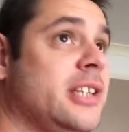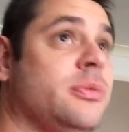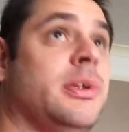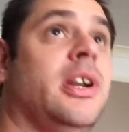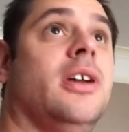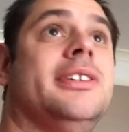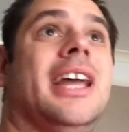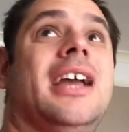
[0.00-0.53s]
as we're
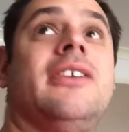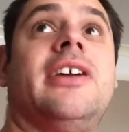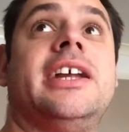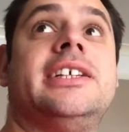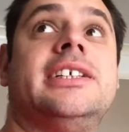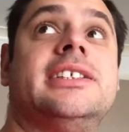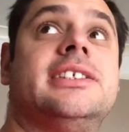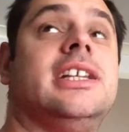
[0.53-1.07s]
not
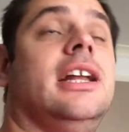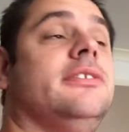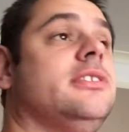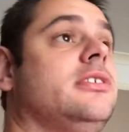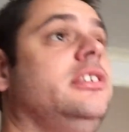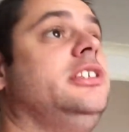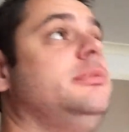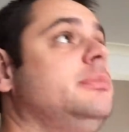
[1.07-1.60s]
decorating until
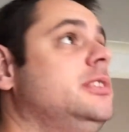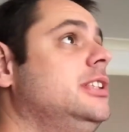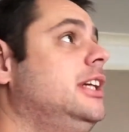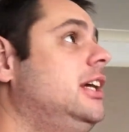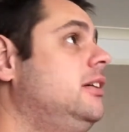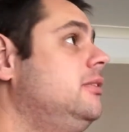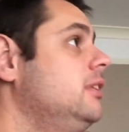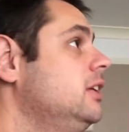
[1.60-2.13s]
after Christmas
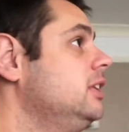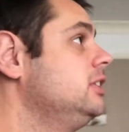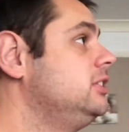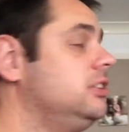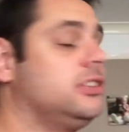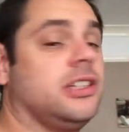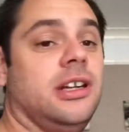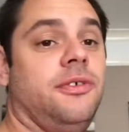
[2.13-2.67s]
now.
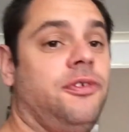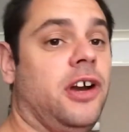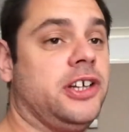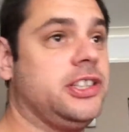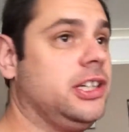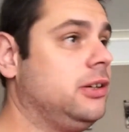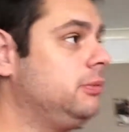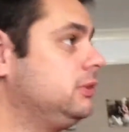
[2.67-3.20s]
She's just going to
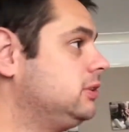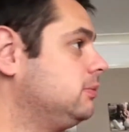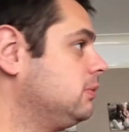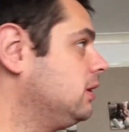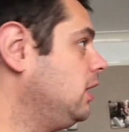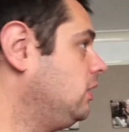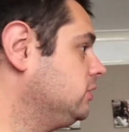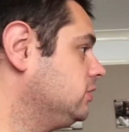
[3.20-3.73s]
freshen it up with some
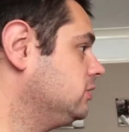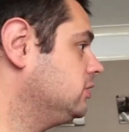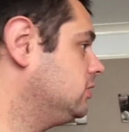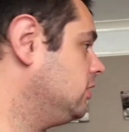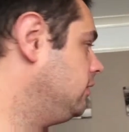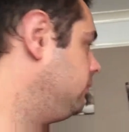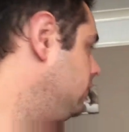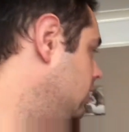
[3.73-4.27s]
gloss and
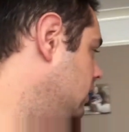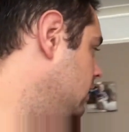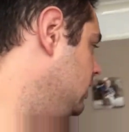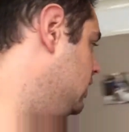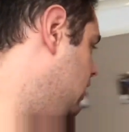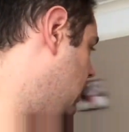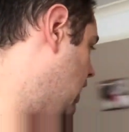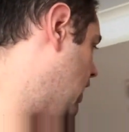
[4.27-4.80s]
stuff.
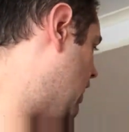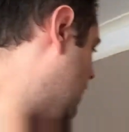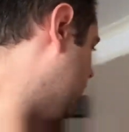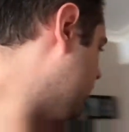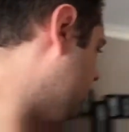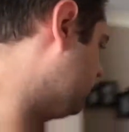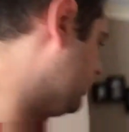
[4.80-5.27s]
And